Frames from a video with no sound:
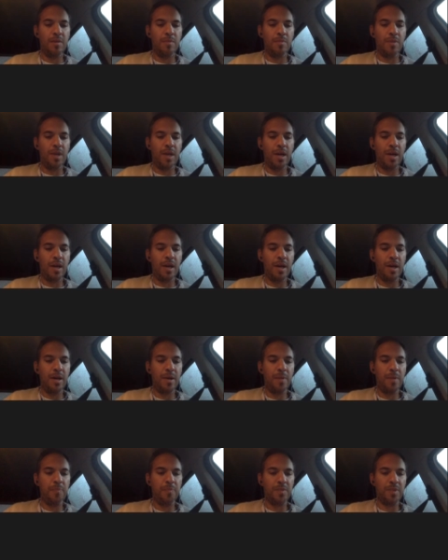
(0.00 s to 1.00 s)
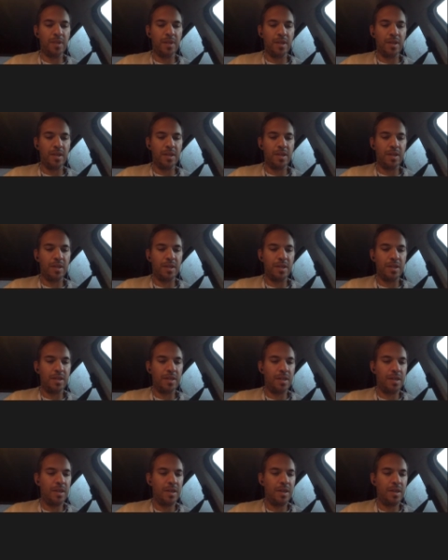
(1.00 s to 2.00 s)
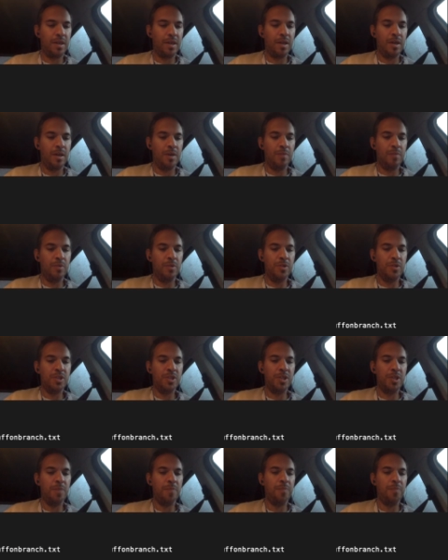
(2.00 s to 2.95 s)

blah and git push